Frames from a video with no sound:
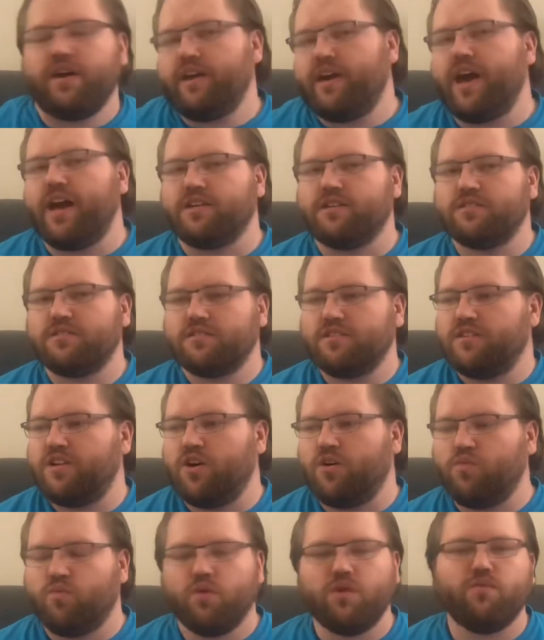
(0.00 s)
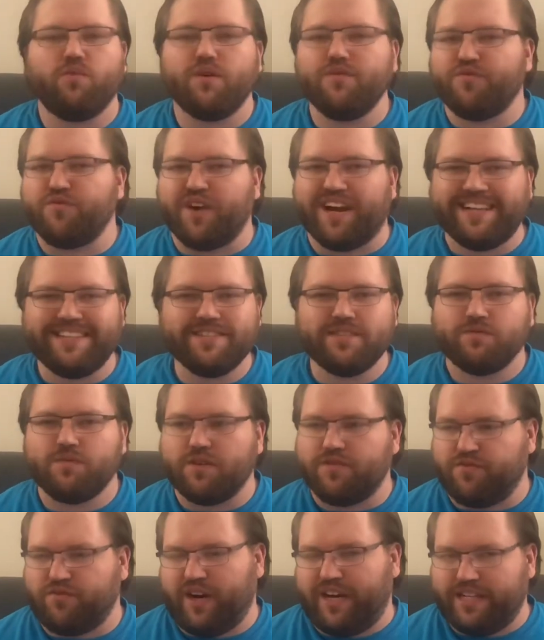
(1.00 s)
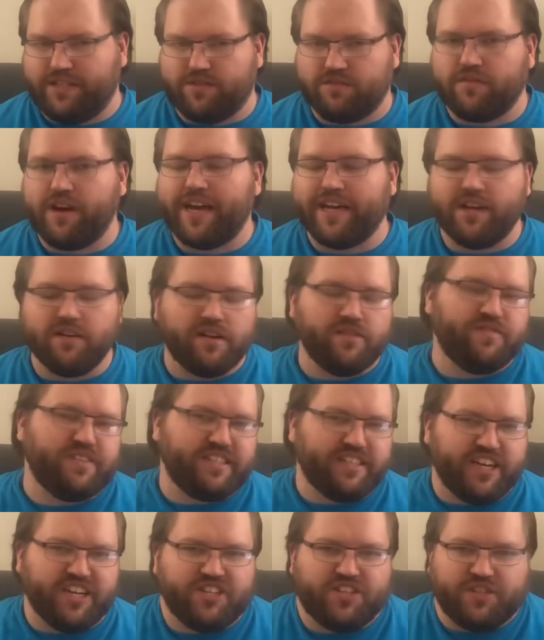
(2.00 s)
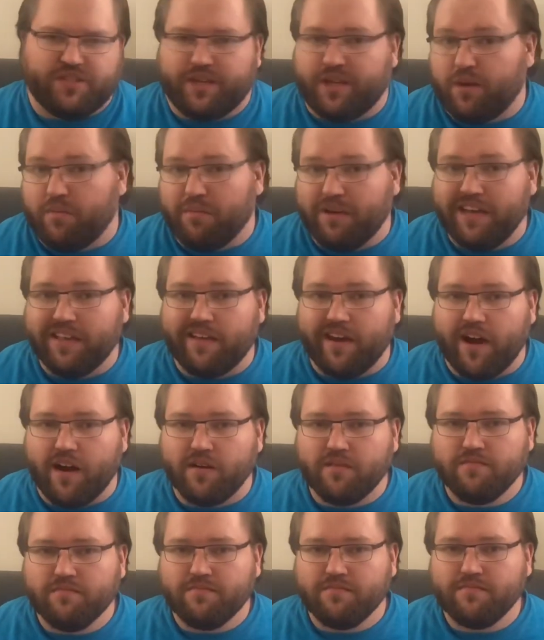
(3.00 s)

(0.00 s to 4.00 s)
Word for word: Yeah, just, you know, we're, we're friends. We're friends, right? Your invitation's going to be there.